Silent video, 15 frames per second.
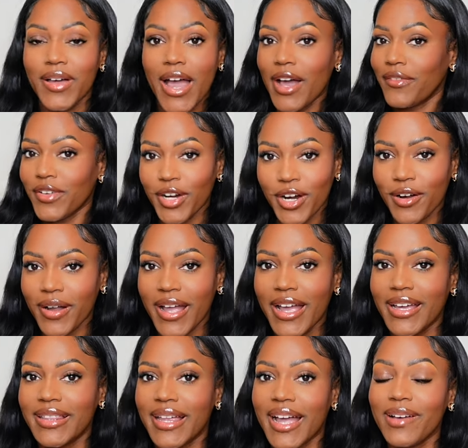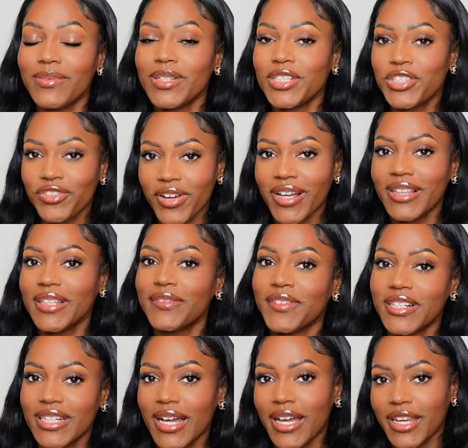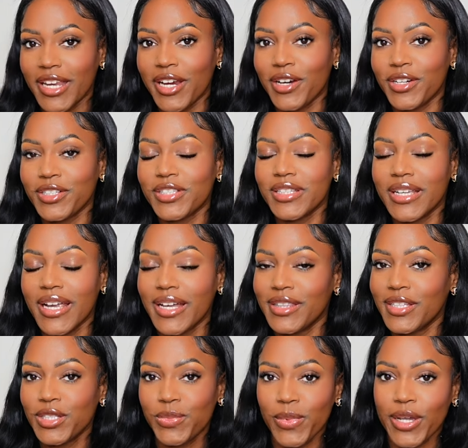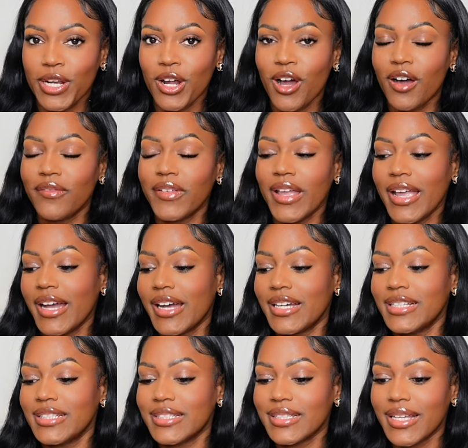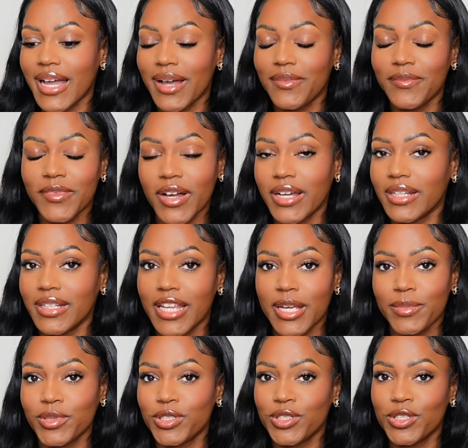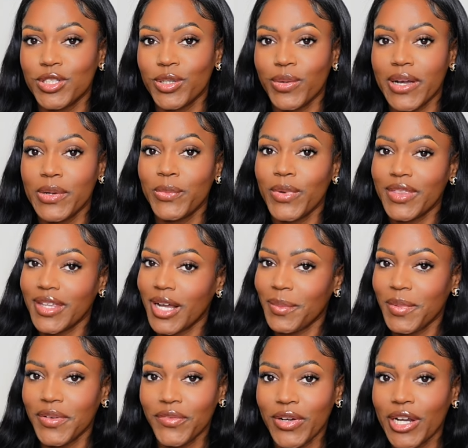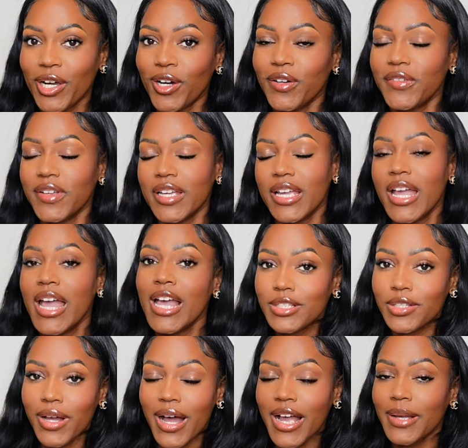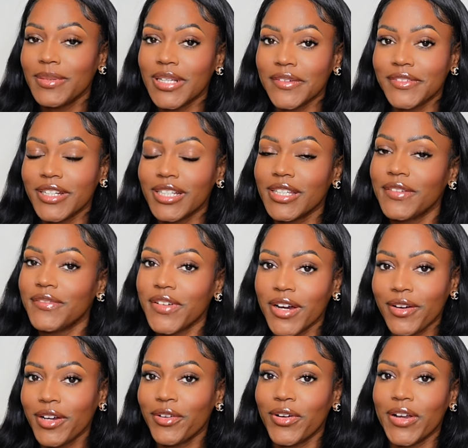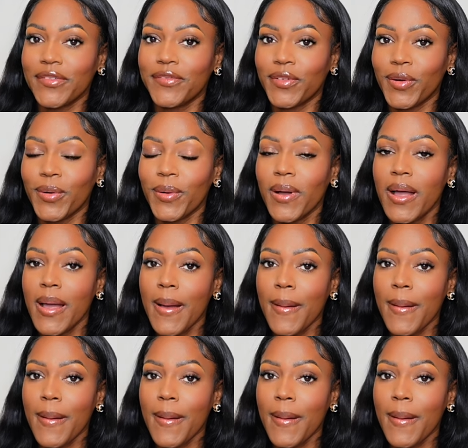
ever okay like i've been struggling for nine years to get this weight off and i'm finally able to do it with the help of Wegovy. so i am definitely very grateful